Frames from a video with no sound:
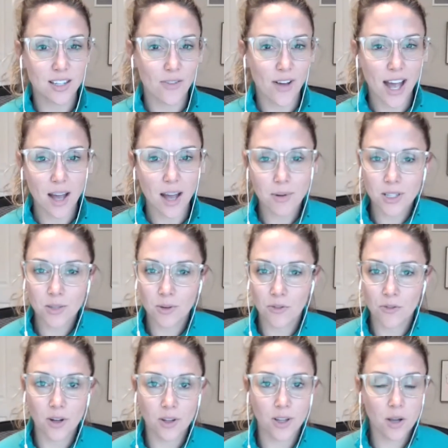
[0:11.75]
of habits we
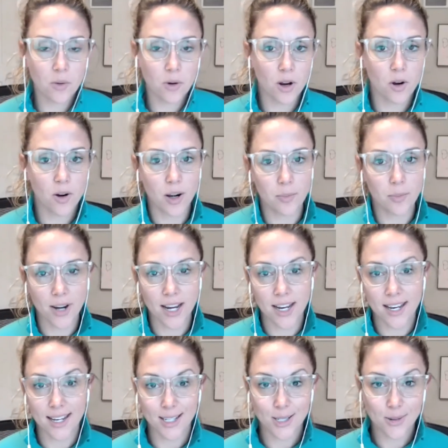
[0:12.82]
felt like were
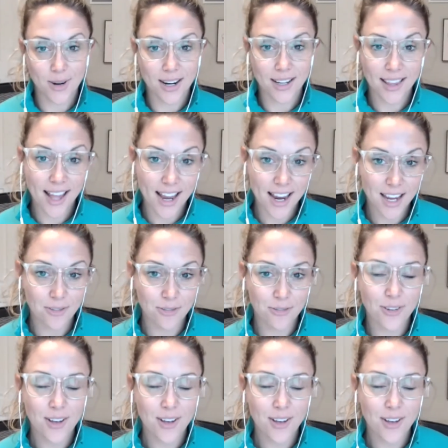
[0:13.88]
incorporated into our life.